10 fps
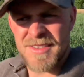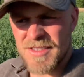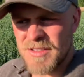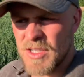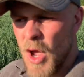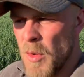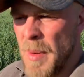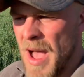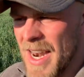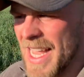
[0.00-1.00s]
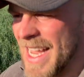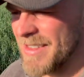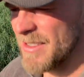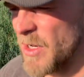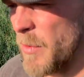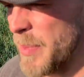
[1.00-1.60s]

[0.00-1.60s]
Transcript: There is no barley and there is no